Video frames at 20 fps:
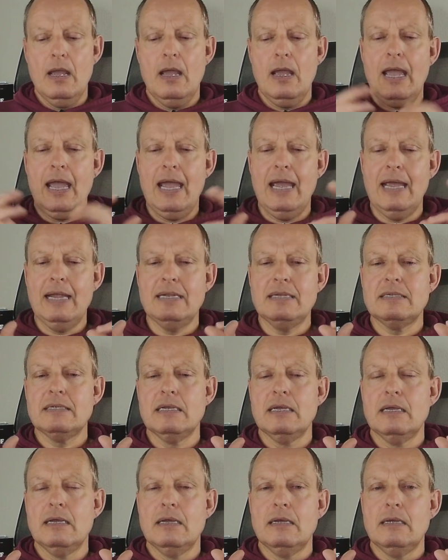And
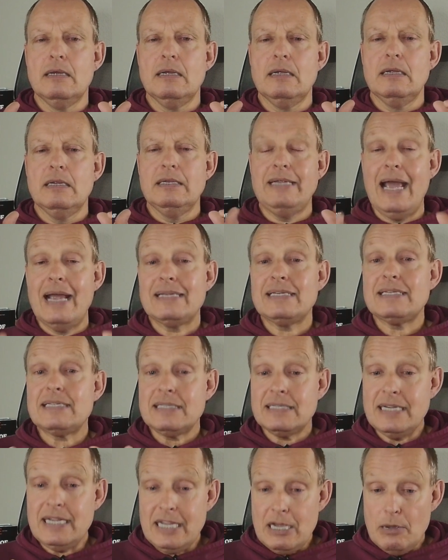that's
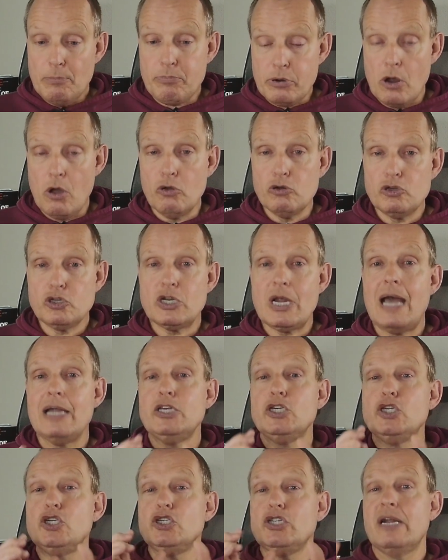the approach I
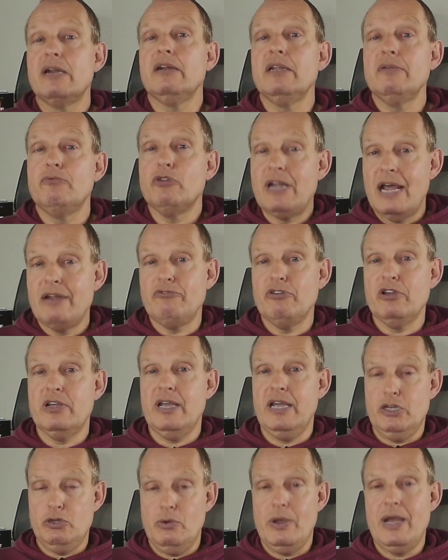generally would
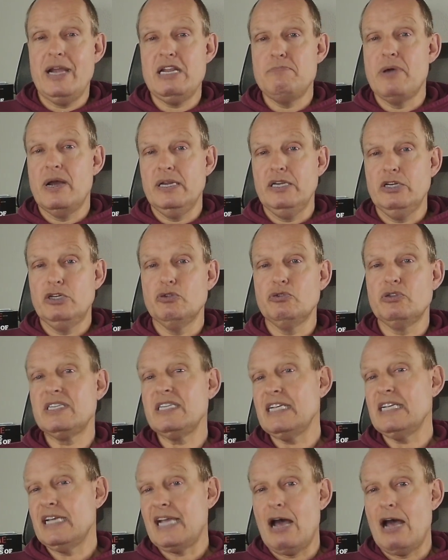advocate to anybody to
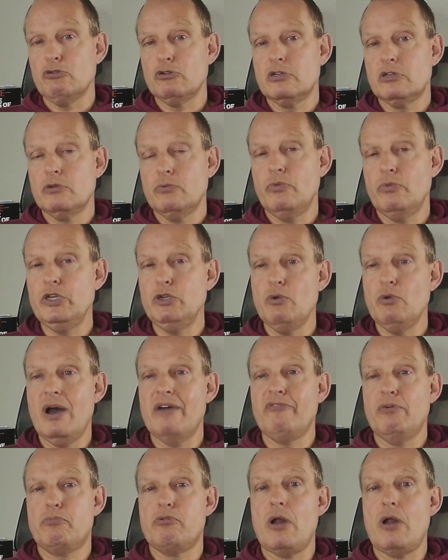seek out when you have
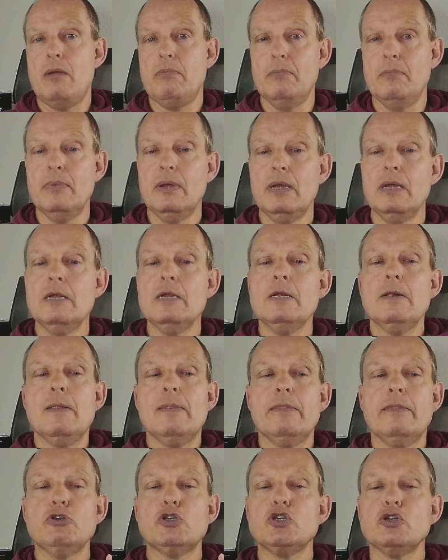a problem.
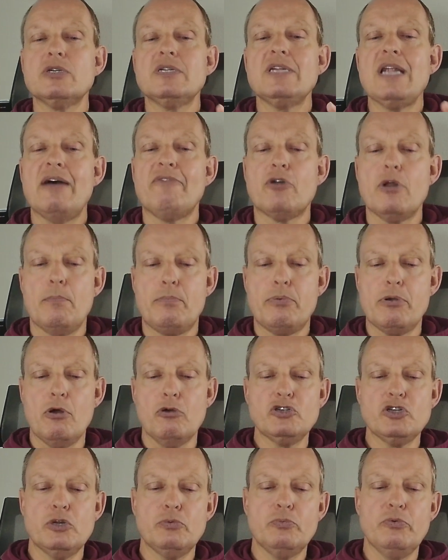You should never
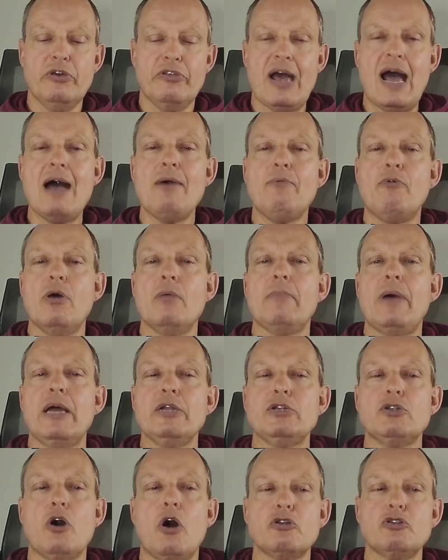approach it with, I want my
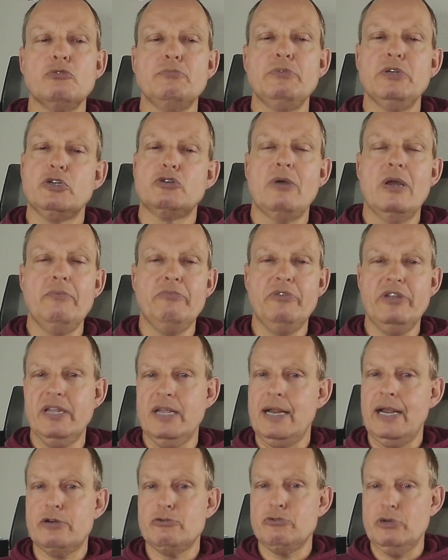dog to be trained with the
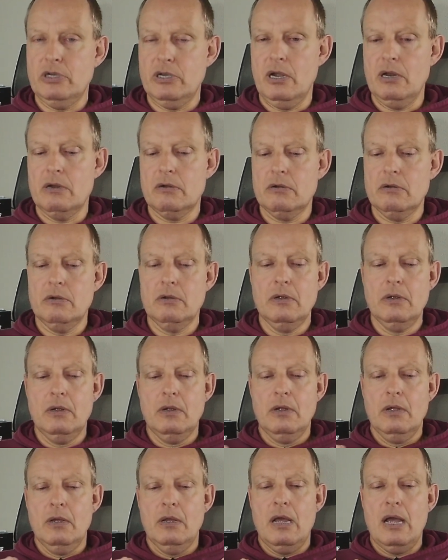electric collar.
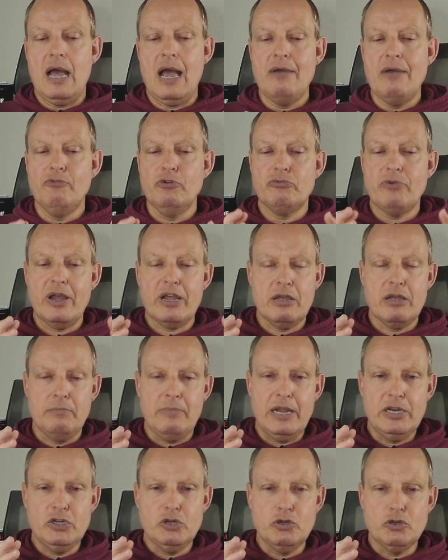I would
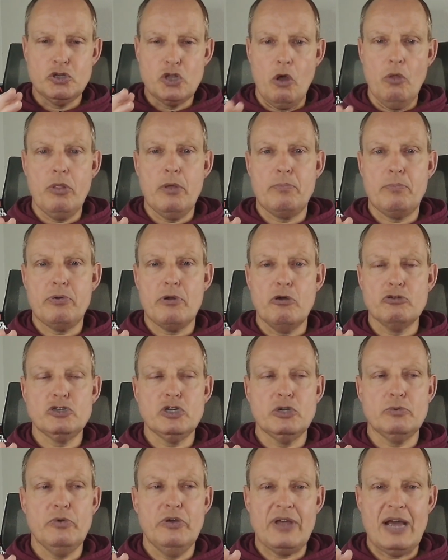recommend you don't approach
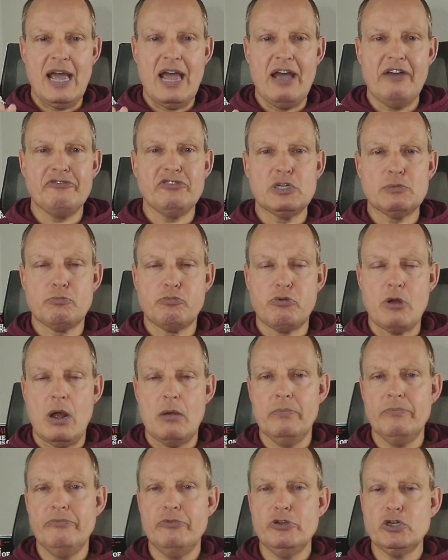it with, I have this
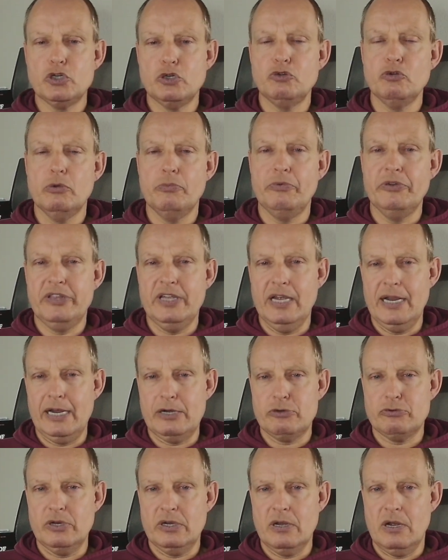problem, we should do it with the
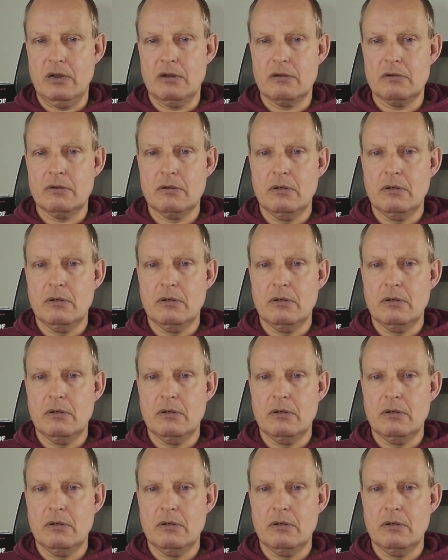electric collar.